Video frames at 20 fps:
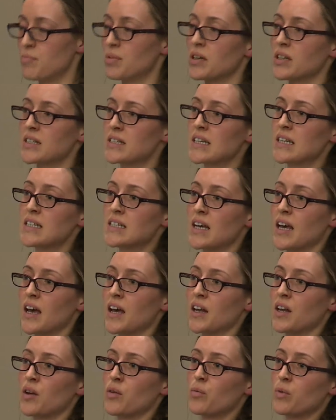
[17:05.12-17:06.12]
Bill
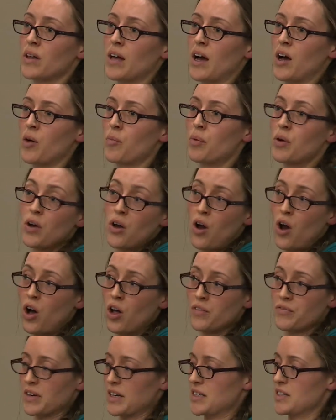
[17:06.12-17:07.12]
C-10 will help
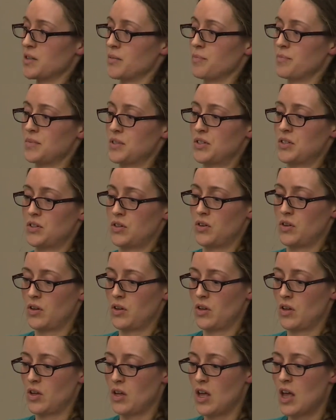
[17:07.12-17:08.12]
all victims.
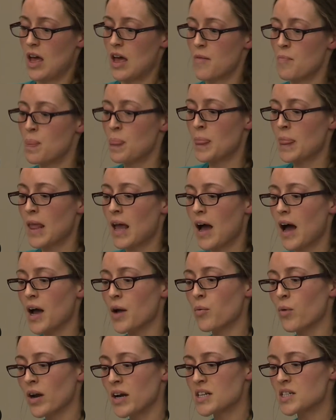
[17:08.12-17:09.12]
I
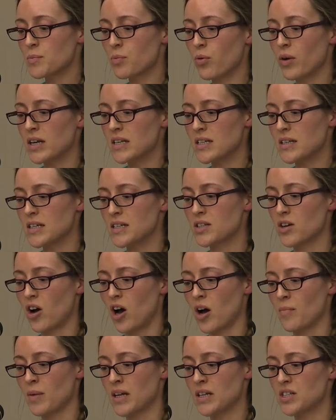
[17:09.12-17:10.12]
wanted to point to these
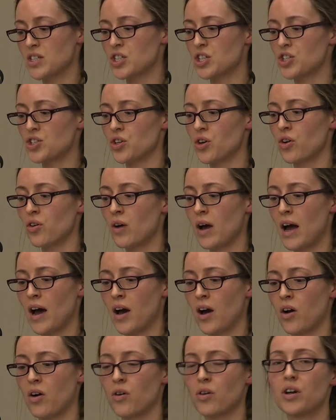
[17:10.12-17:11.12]
comments to show
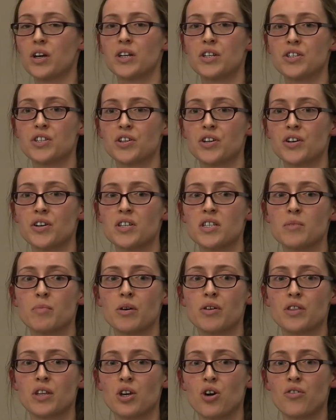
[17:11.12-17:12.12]
how concerns
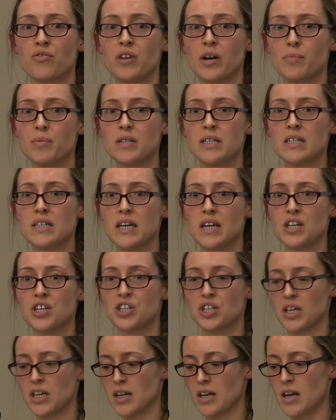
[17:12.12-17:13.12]
about the
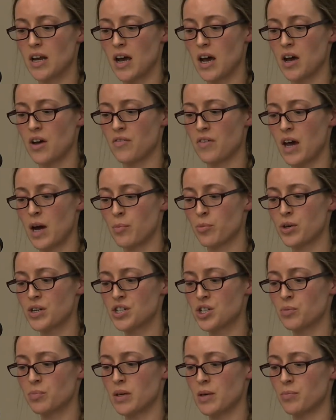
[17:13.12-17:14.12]
overrepresentation of
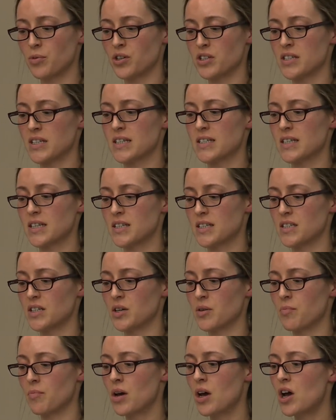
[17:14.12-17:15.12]
Aboriginal peoples in the
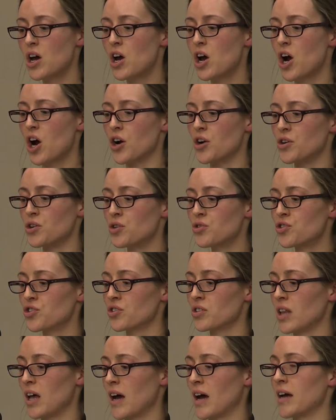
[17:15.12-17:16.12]
system are
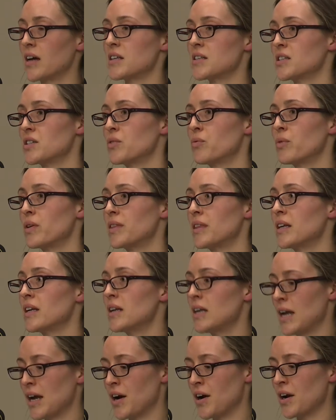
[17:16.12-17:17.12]
neutralized within a
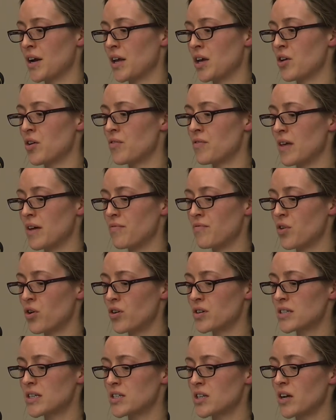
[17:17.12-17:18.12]
narrative that
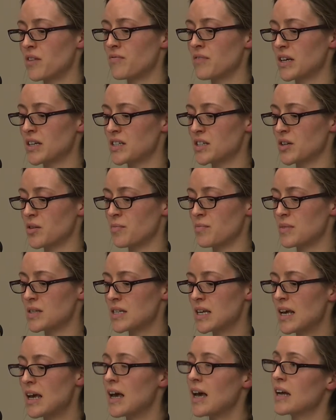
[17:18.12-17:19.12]
focuses on victims
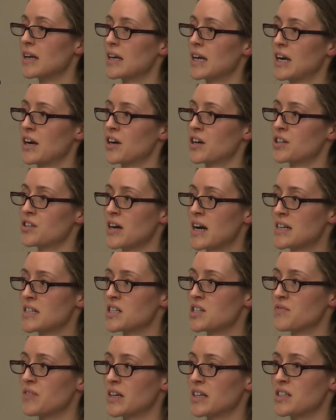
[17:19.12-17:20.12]
and
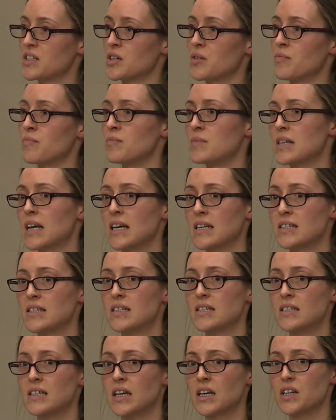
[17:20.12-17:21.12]
characterizes victims as
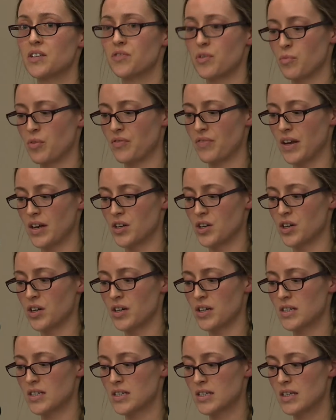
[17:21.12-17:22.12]
distinct from
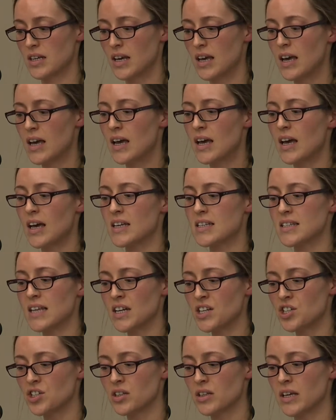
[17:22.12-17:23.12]
offenders.
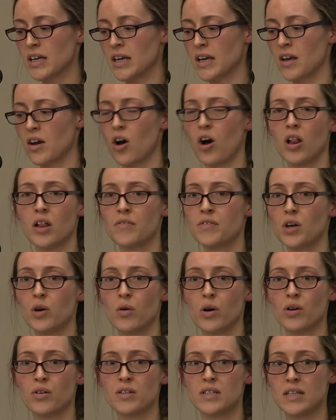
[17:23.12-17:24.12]
Essentially, all of the
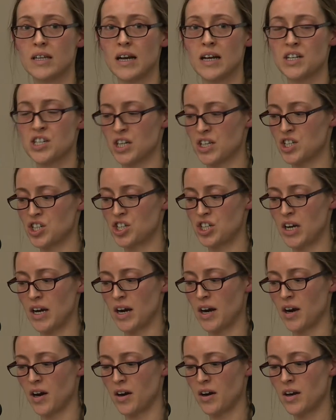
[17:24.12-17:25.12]
quotes that I just
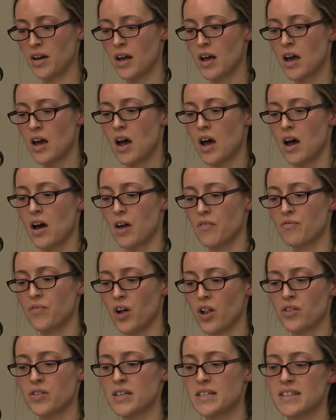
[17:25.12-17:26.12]
shared
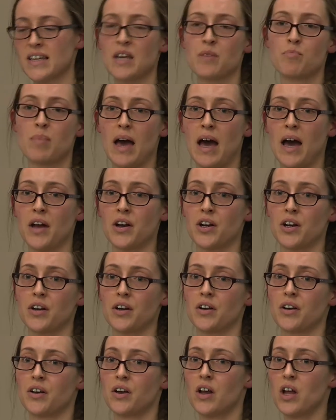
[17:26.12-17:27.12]
follow the same
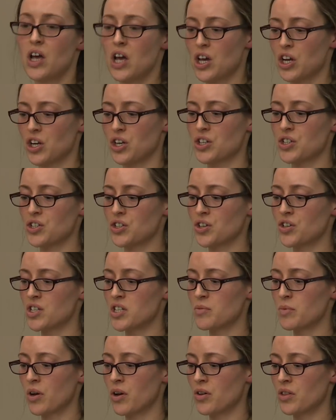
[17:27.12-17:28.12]
pattern. Concerns
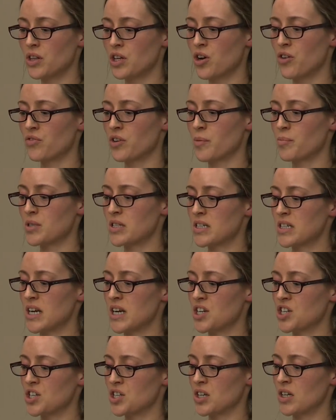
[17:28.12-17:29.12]
about the
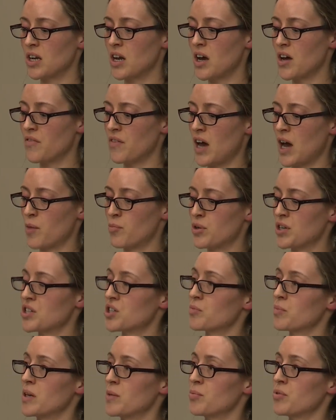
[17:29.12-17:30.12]
overrepresentation of Aboriginal
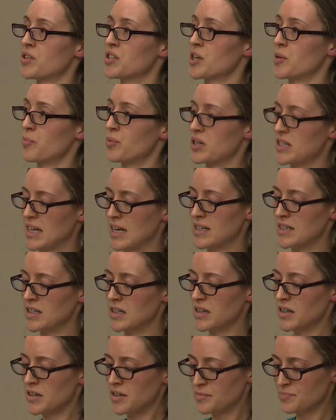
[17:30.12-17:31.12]
peoples are
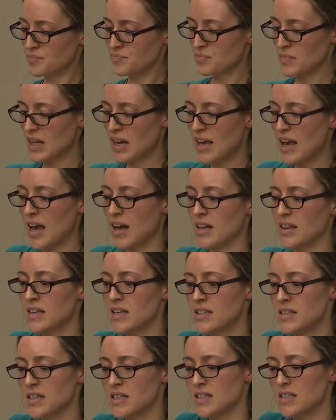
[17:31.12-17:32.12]
presented, and in
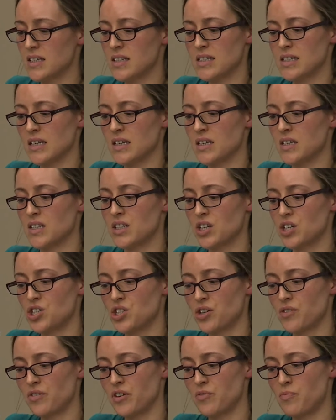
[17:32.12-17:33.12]
these instances,
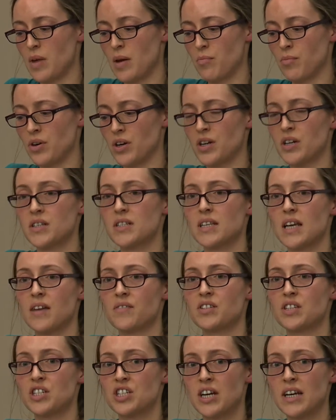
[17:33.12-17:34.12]
Conservative members have
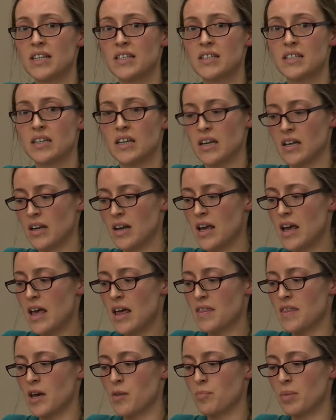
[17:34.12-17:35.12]
suggested
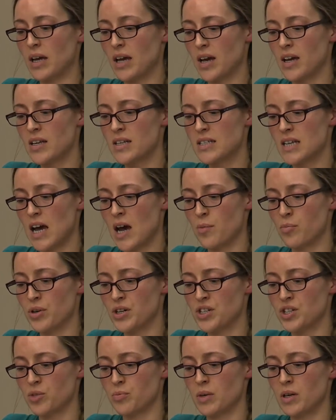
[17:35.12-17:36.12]
that because
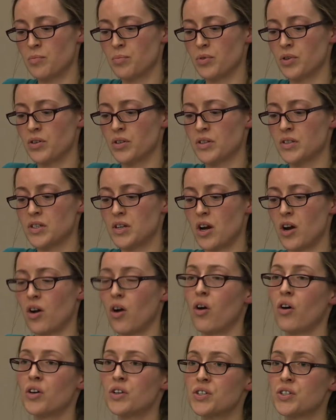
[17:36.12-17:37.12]
Aboriginal peoples are
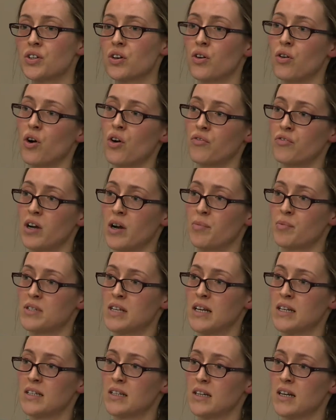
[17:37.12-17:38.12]
also
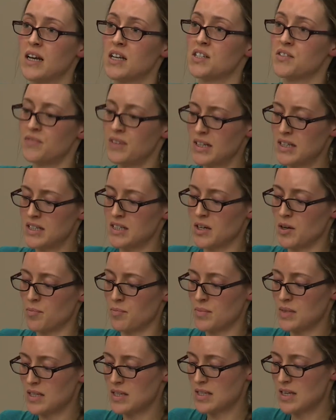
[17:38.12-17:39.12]
overrepresented as
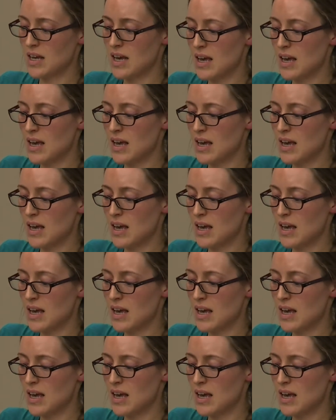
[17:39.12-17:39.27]
victims,